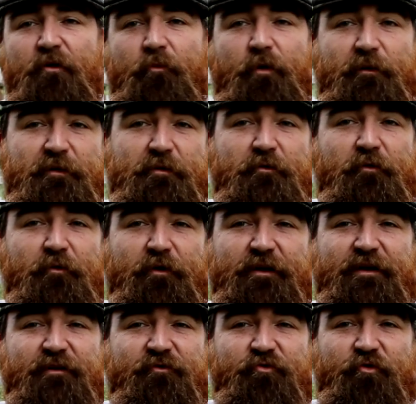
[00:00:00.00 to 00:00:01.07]
Well, we were
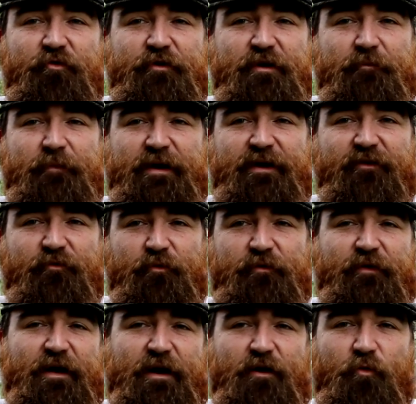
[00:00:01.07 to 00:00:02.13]
really truly amazed
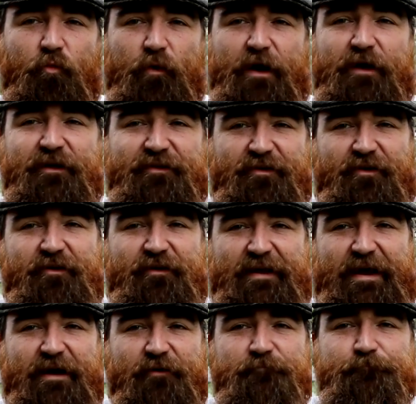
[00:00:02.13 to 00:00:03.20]
with how well it turned
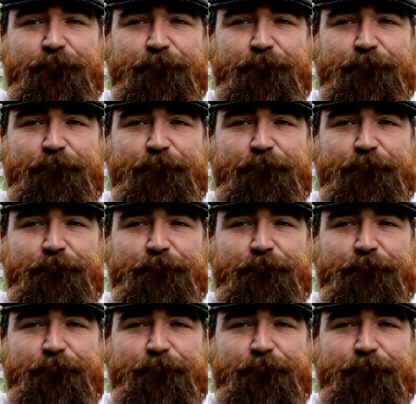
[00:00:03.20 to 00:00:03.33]
out.